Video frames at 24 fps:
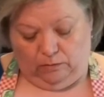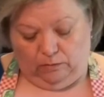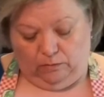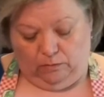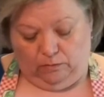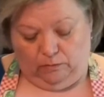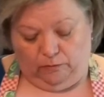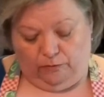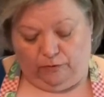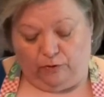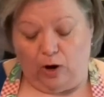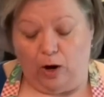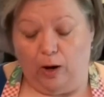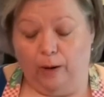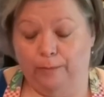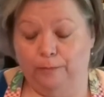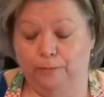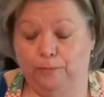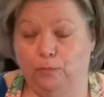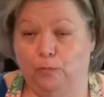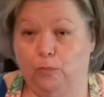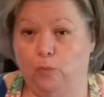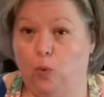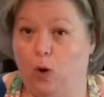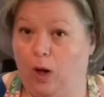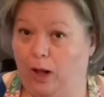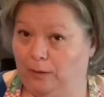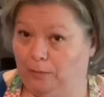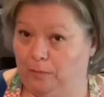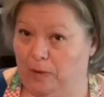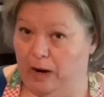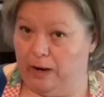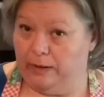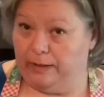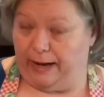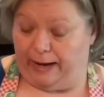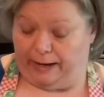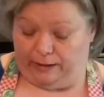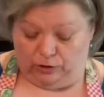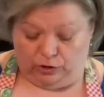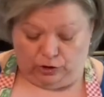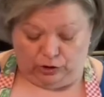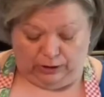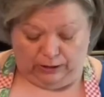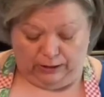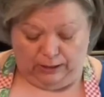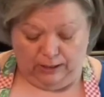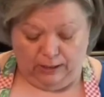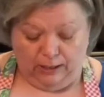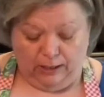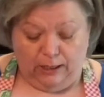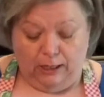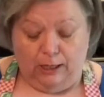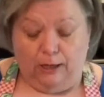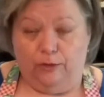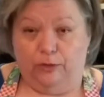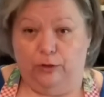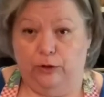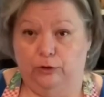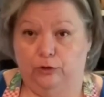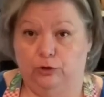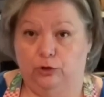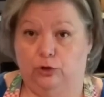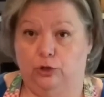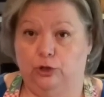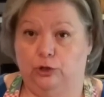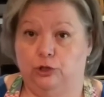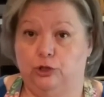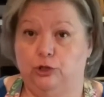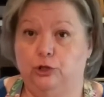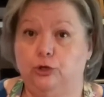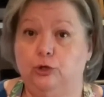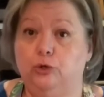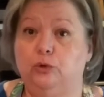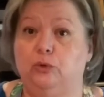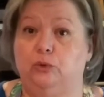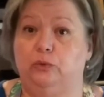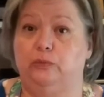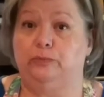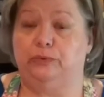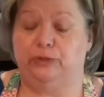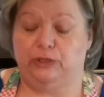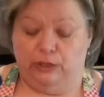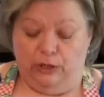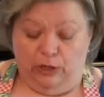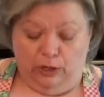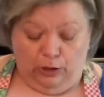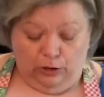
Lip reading: from Walmart, actually, the tubes.